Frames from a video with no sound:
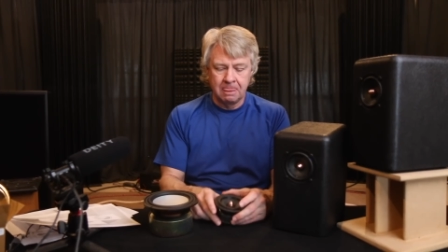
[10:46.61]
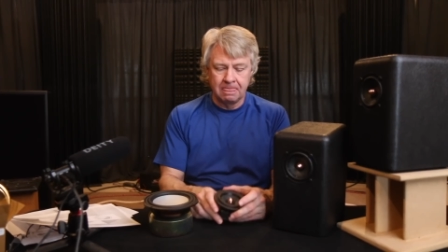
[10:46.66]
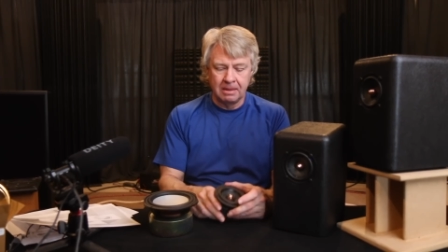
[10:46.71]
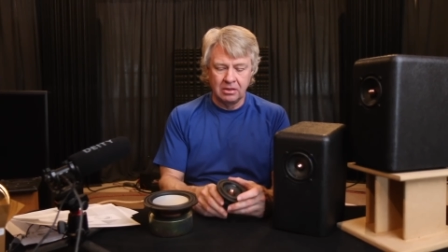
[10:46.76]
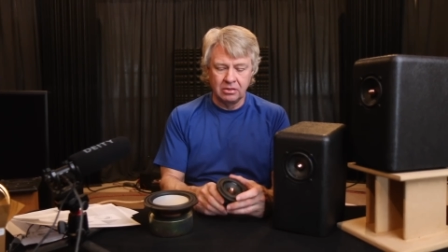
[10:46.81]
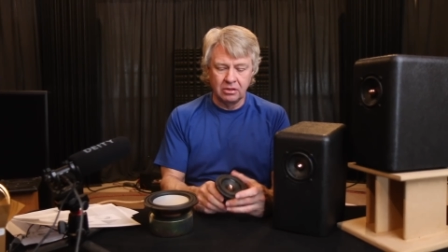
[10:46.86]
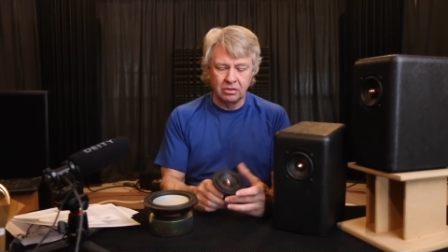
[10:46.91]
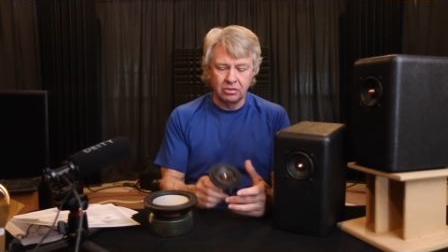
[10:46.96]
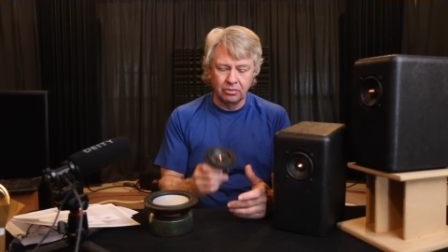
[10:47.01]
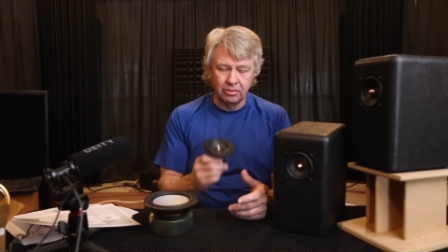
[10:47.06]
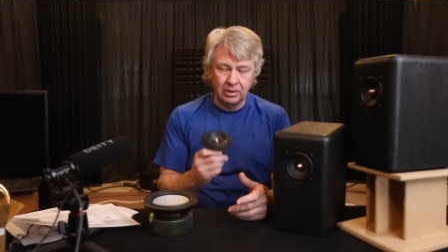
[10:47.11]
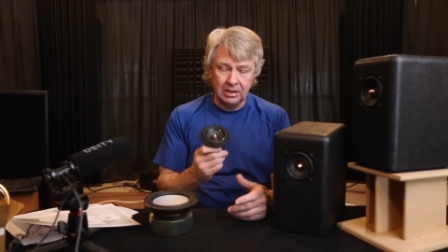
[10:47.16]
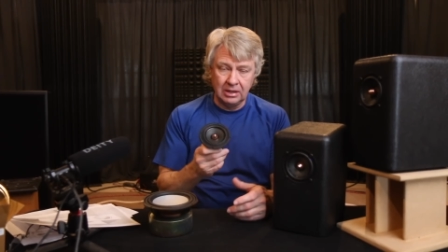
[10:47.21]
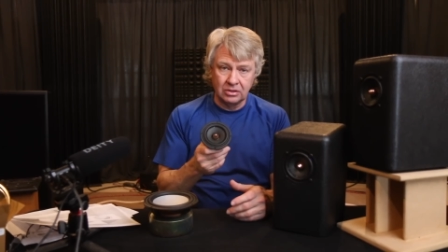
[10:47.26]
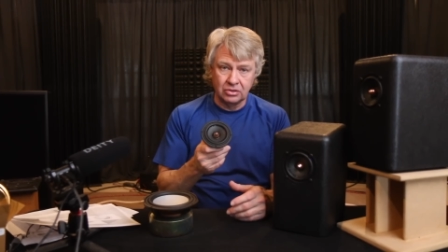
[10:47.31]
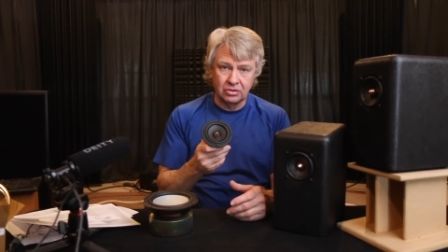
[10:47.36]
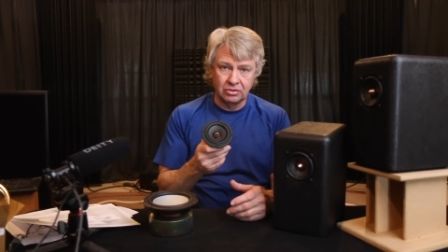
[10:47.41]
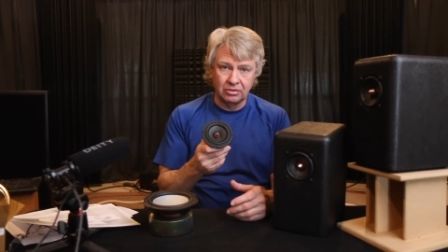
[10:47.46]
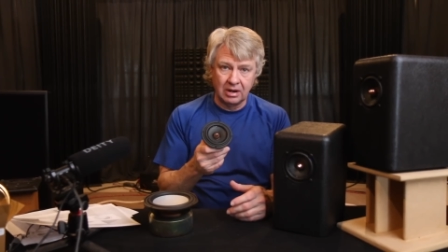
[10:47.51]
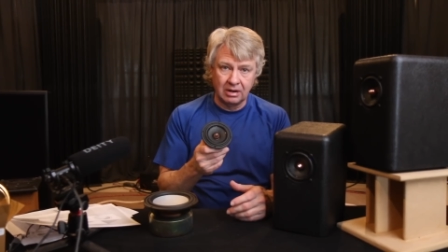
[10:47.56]
And the
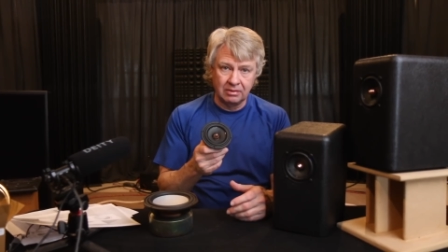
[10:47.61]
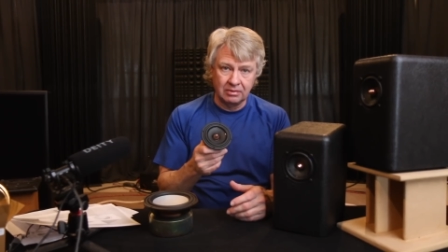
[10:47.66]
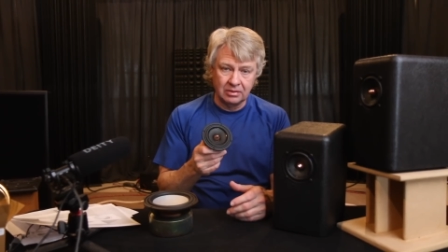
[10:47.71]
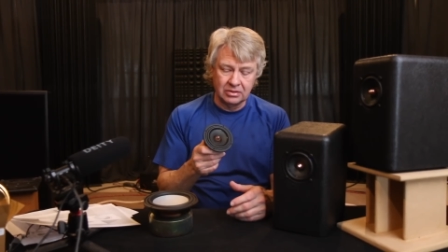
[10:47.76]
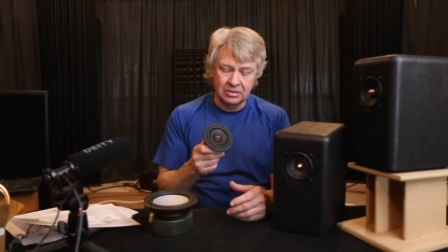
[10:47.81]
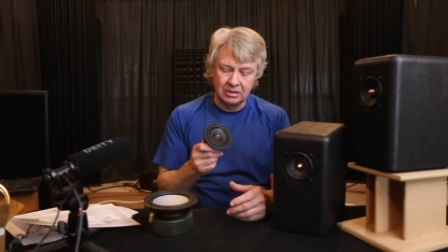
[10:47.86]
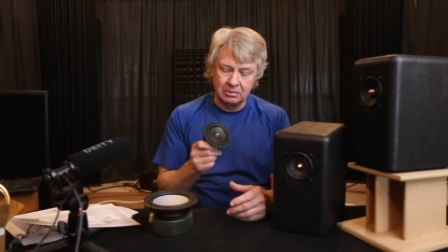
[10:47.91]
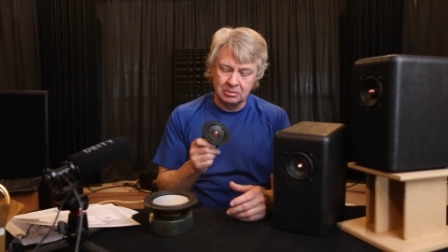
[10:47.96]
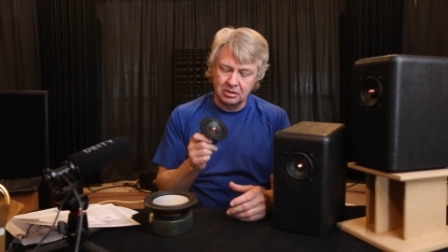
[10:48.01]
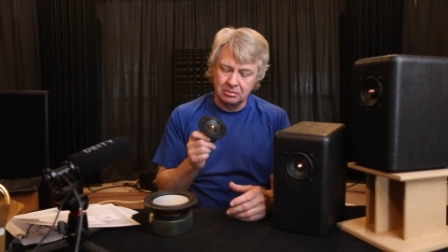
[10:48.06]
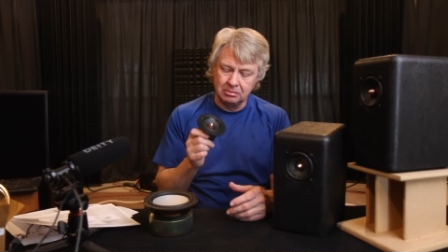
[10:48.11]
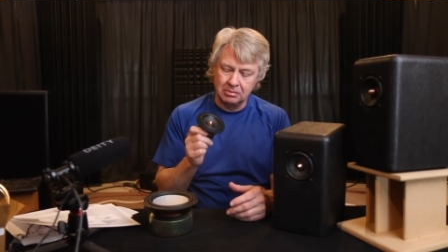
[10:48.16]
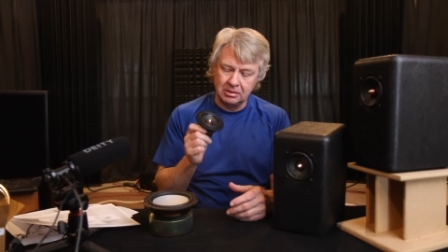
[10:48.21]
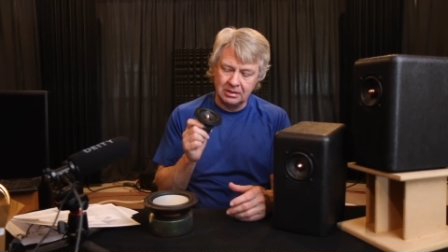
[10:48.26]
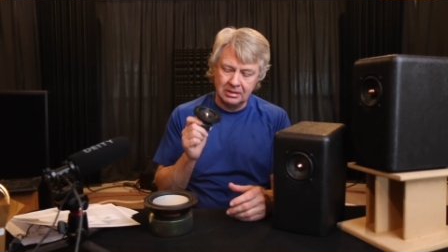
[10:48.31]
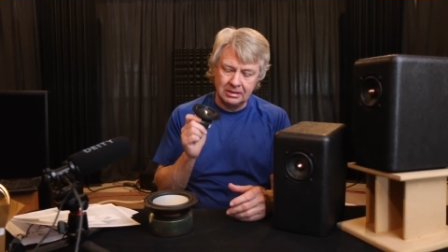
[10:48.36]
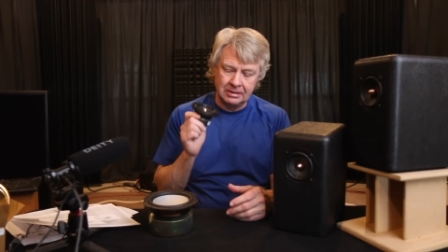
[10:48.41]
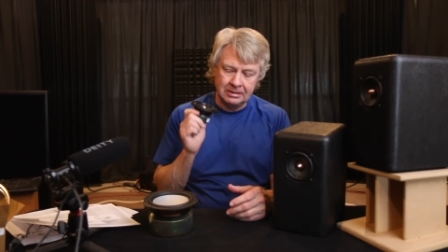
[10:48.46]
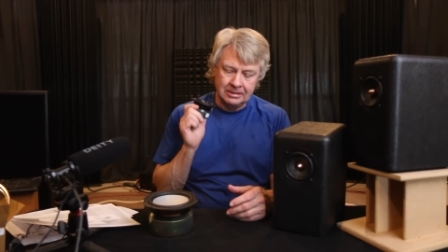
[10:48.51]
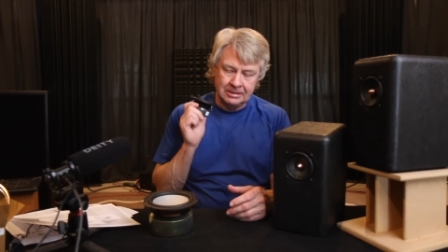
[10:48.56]
3-inch driver seems to
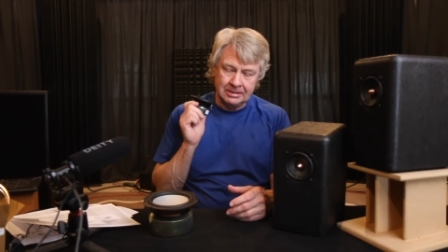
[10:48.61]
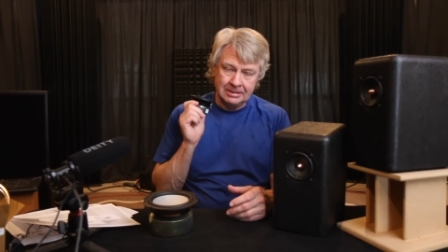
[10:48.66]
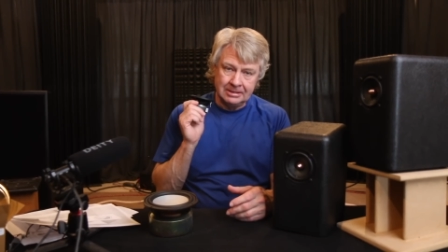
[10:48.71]
be